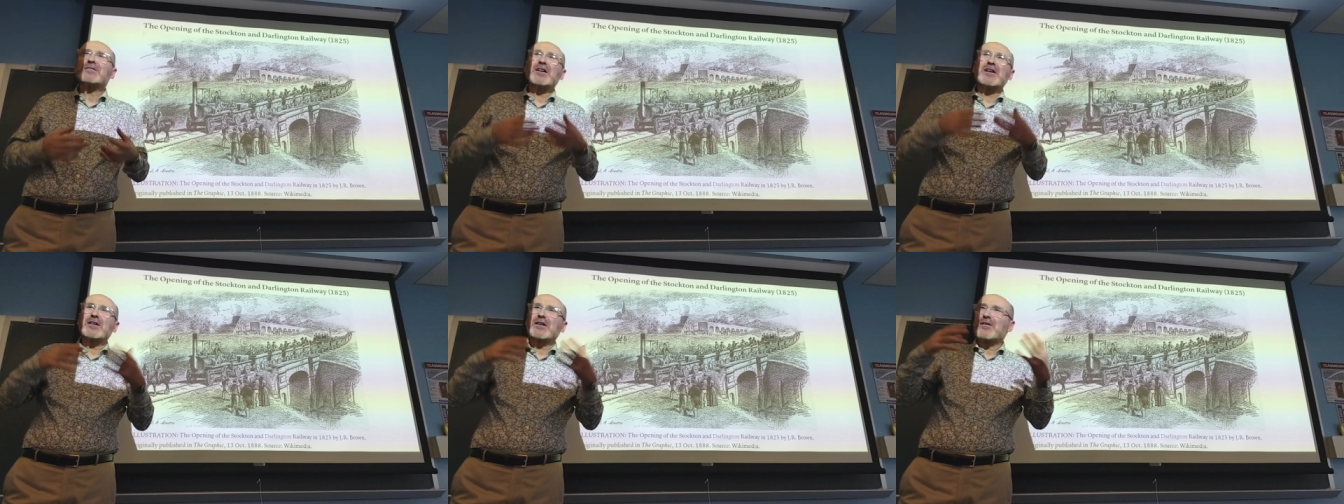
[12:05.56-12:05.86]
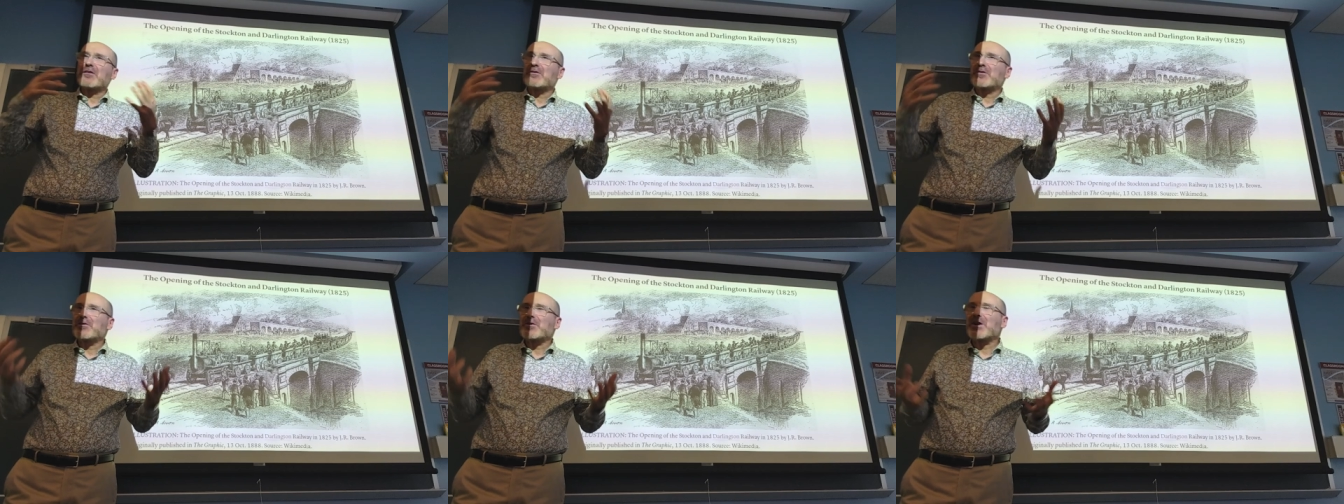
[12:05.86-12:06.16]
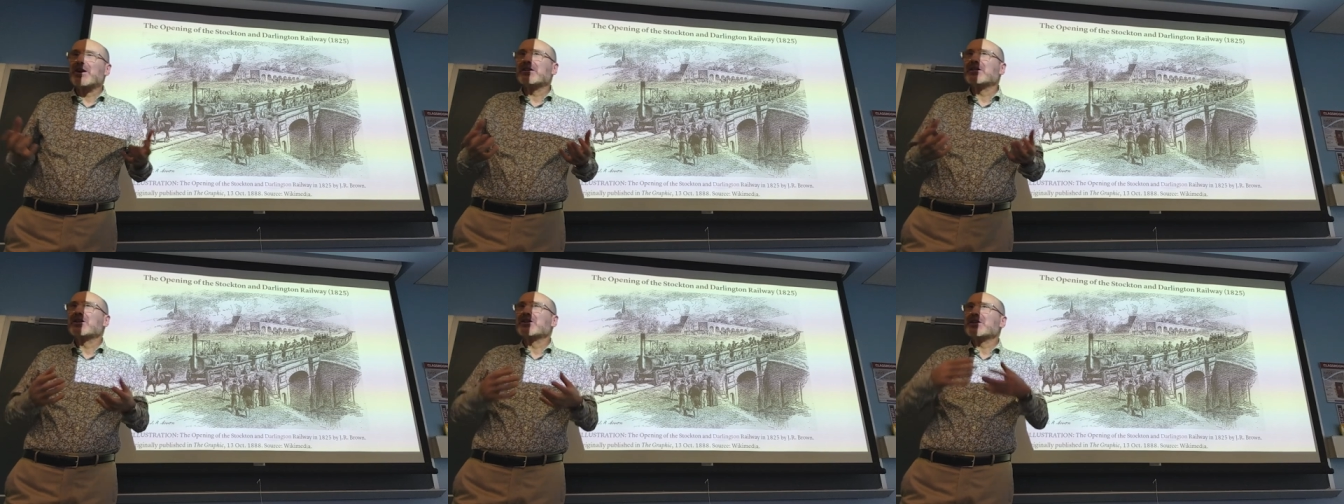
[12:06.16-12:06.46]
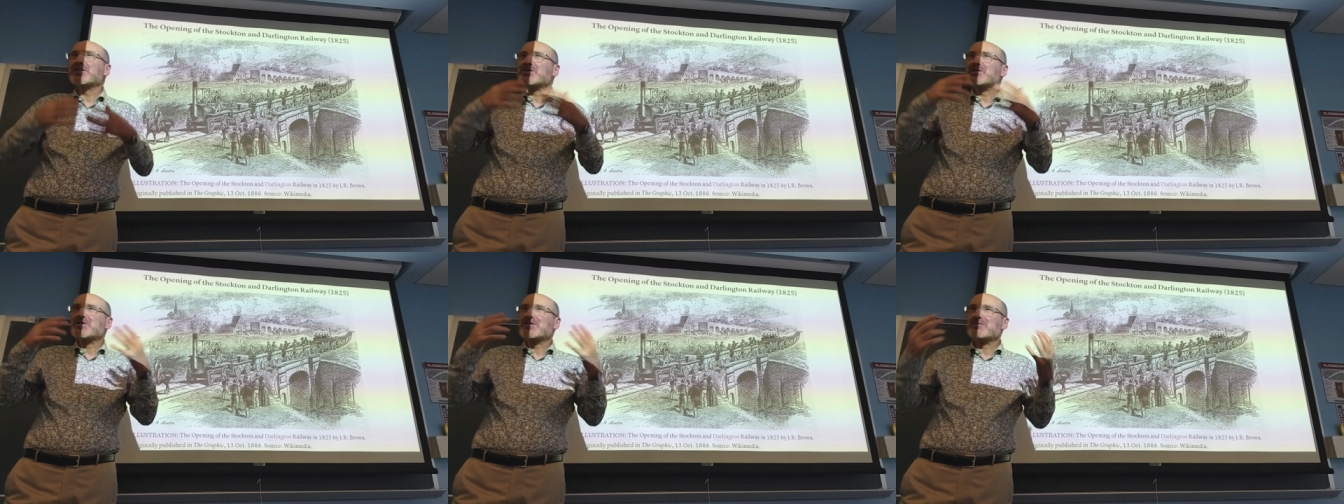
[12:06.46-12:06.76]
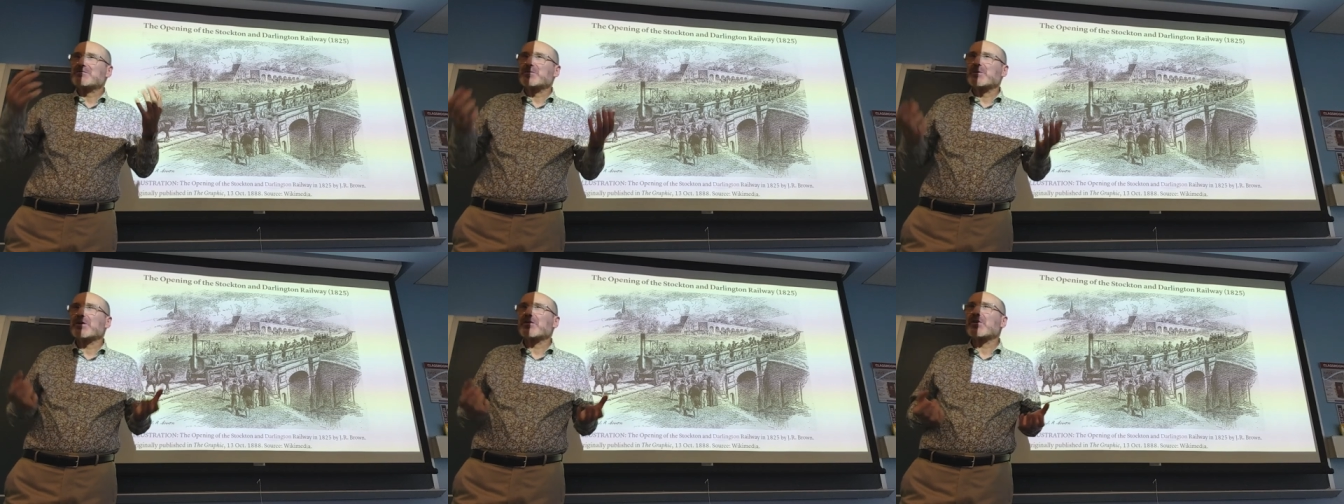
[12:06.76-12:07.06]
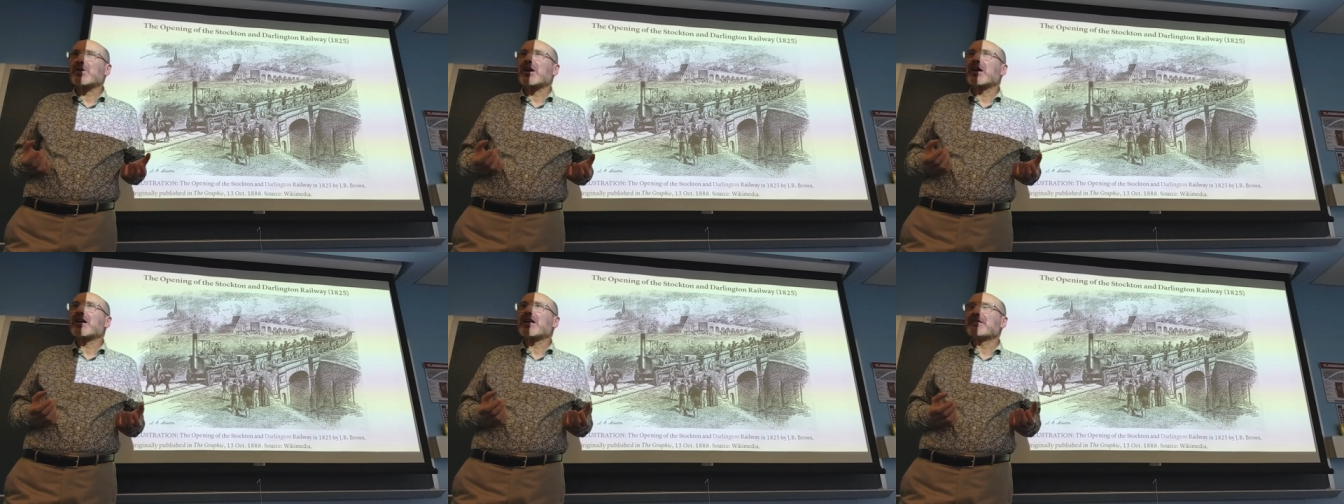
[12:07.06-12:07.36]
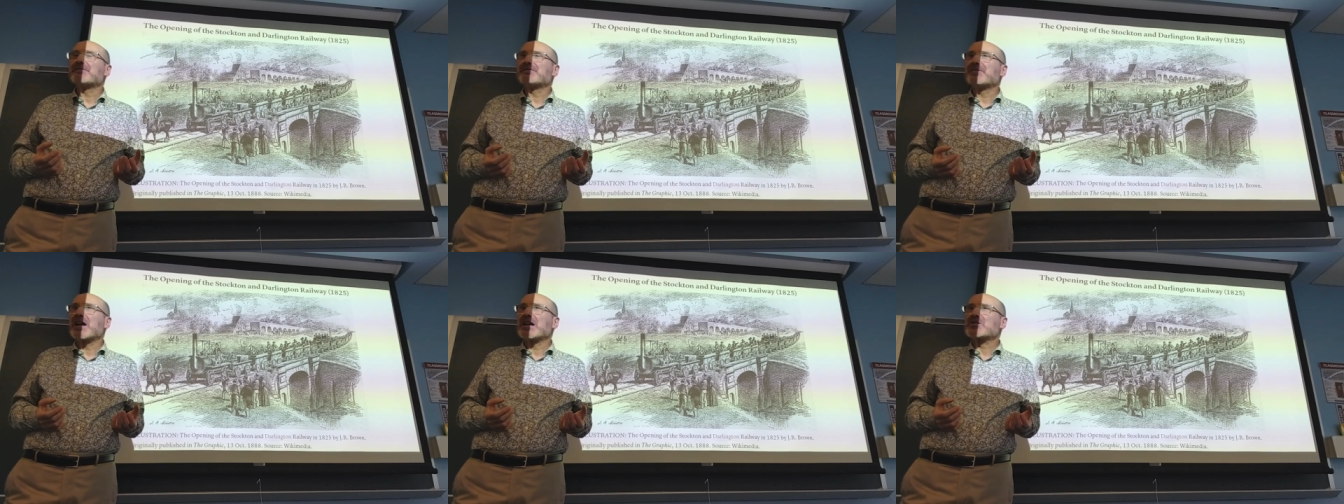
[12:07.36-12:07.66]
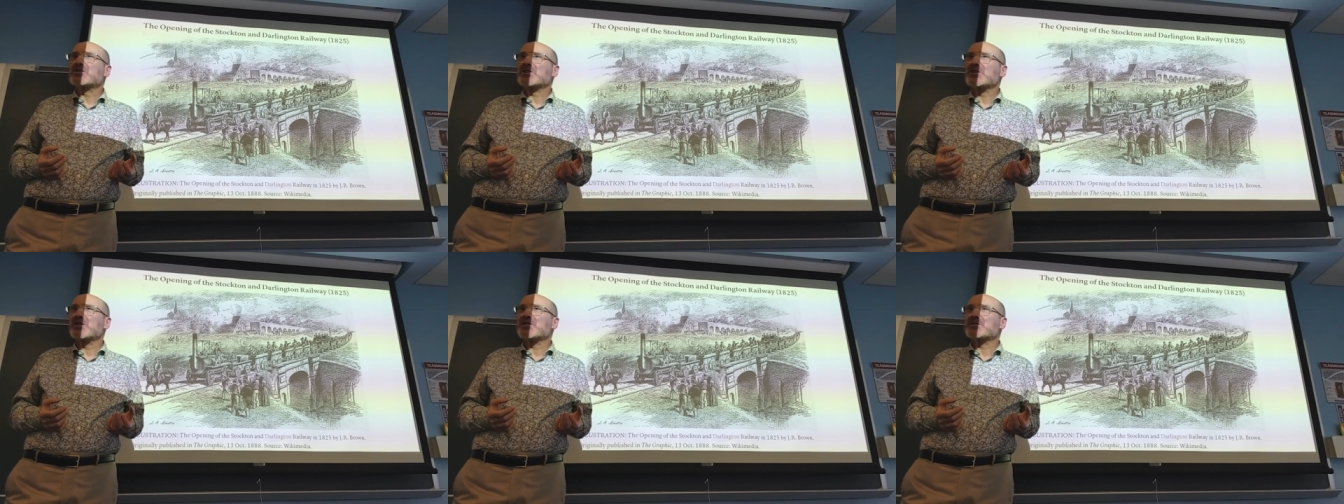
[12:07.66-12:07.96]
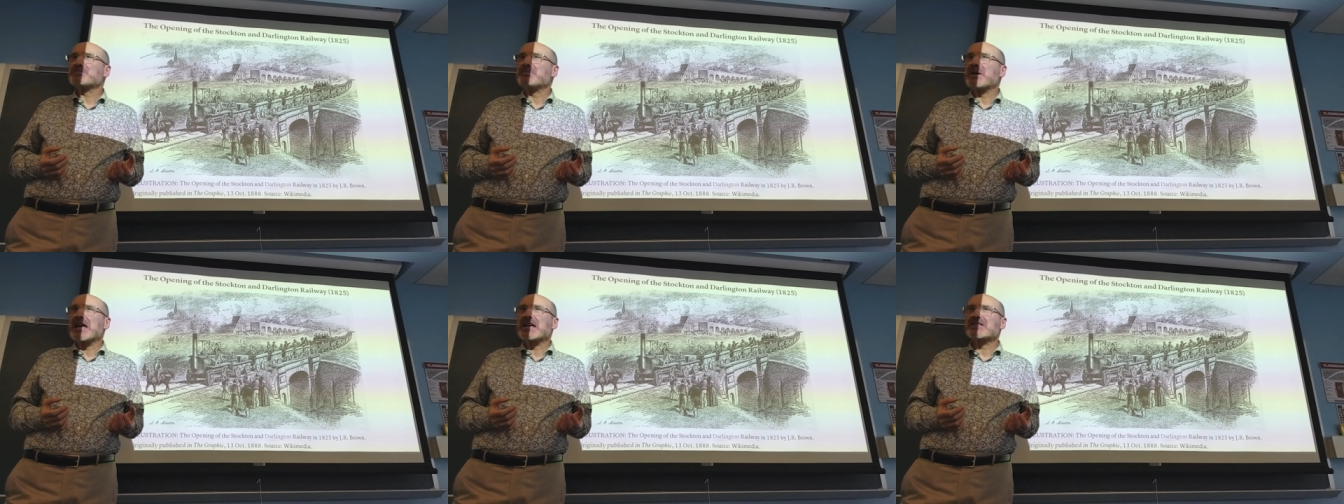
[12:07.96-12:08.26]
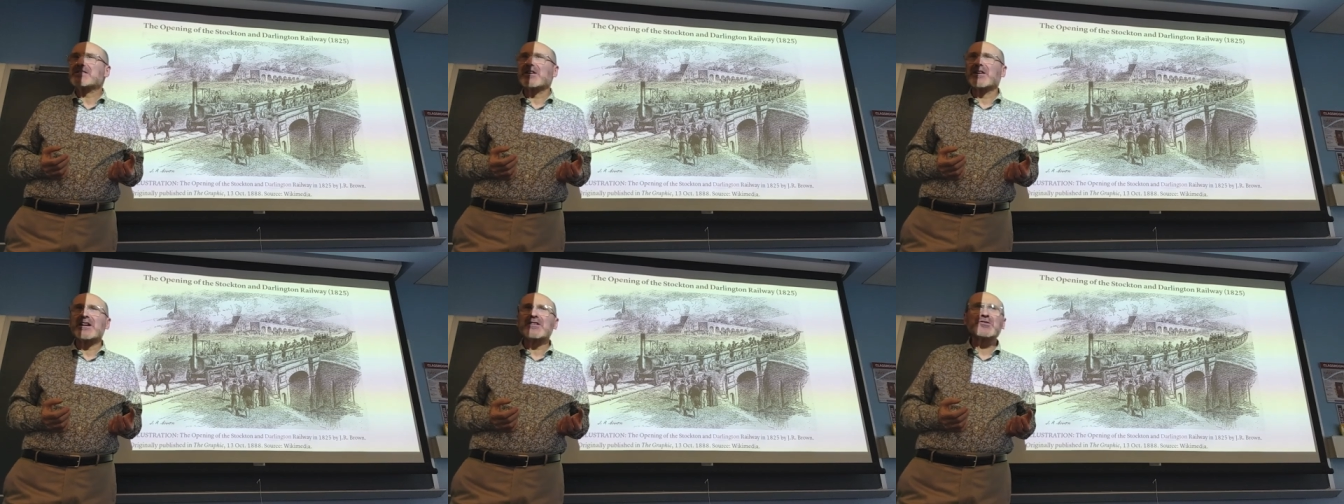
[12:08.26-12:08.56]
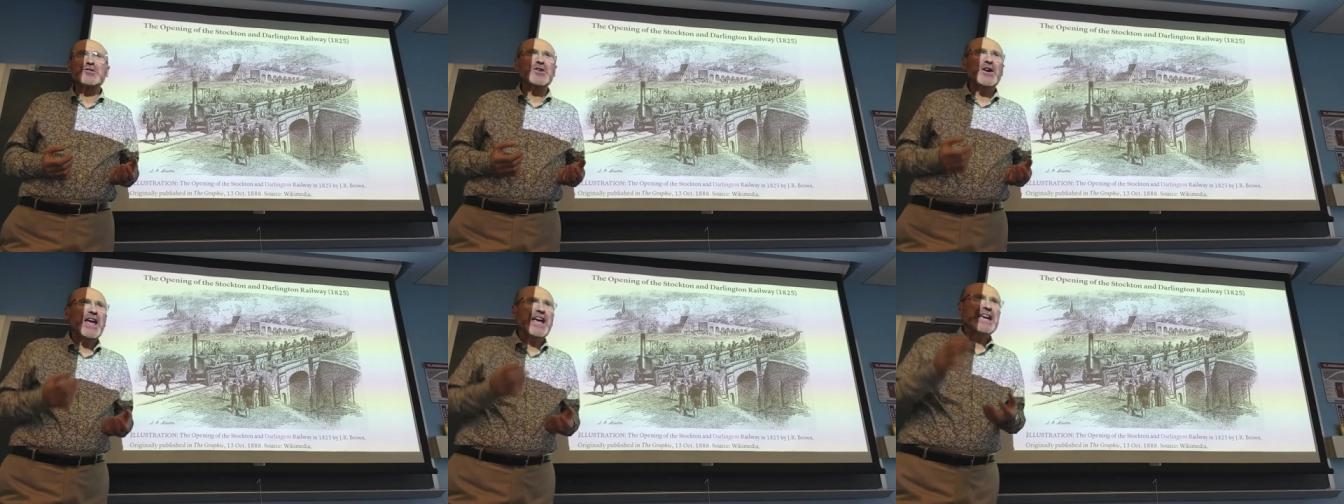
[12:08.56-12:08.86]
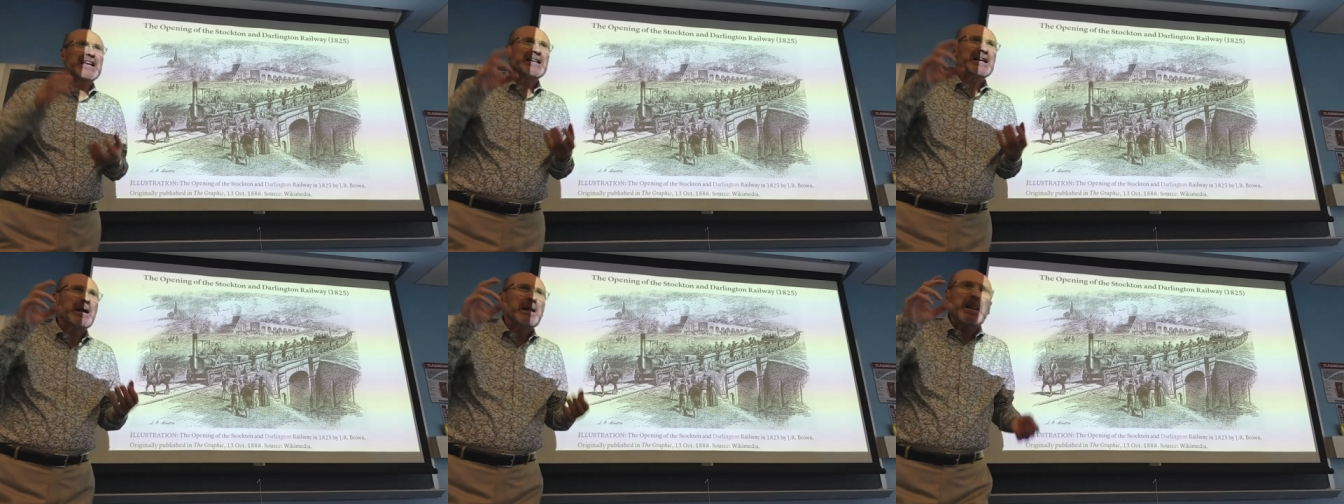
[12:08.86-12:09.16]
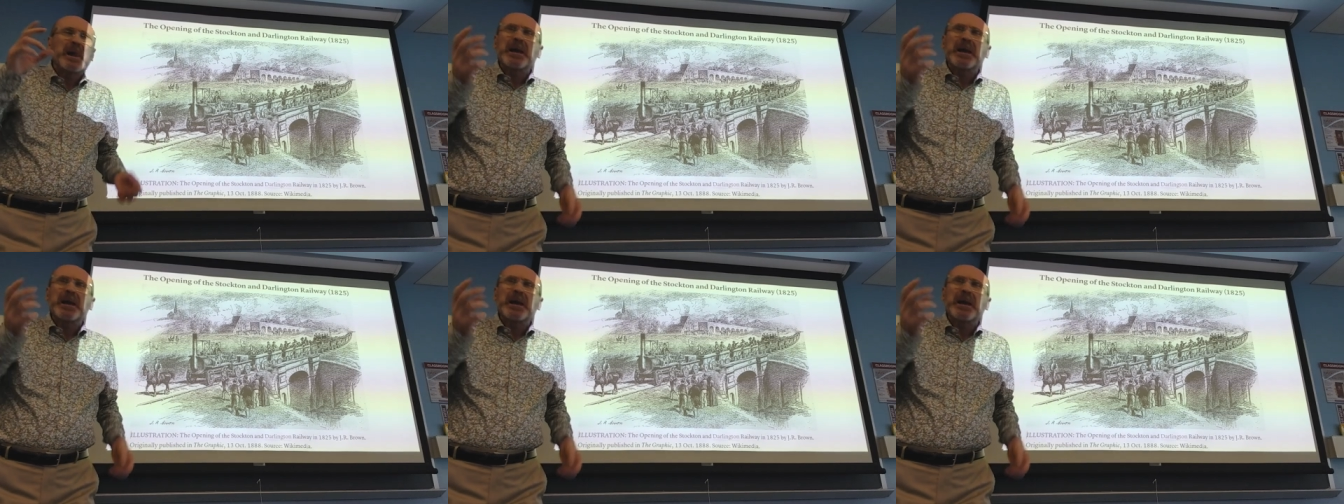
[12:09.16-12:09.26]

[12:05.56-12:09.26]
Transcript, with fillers: are thrillers, where there are adventures based on a train,